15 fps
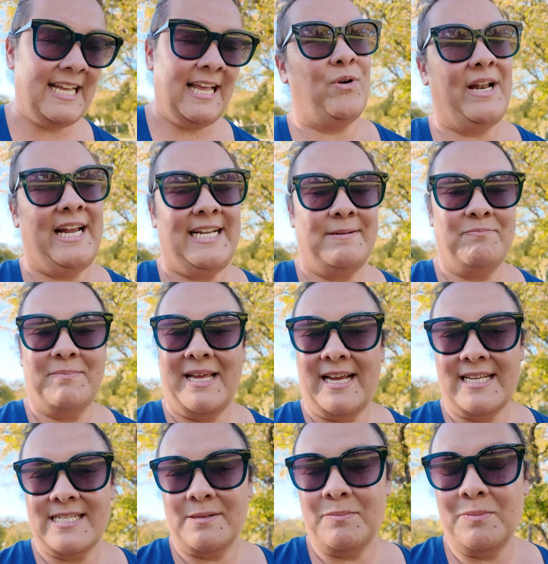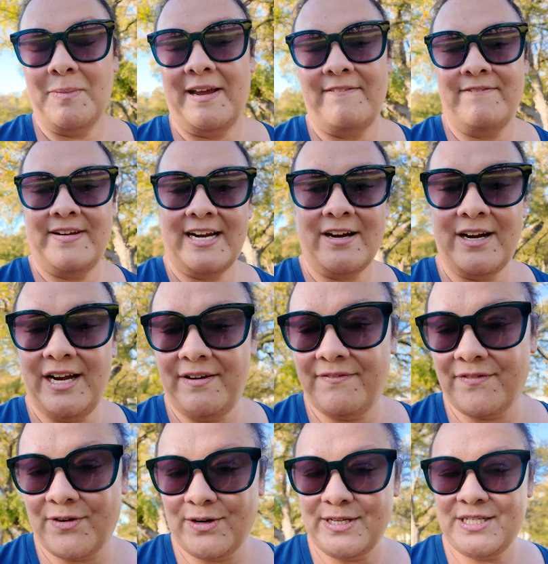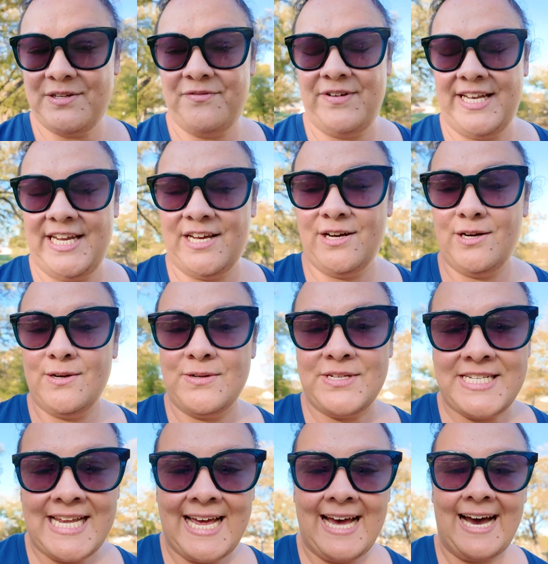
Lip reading: When I, like some of my very first videos,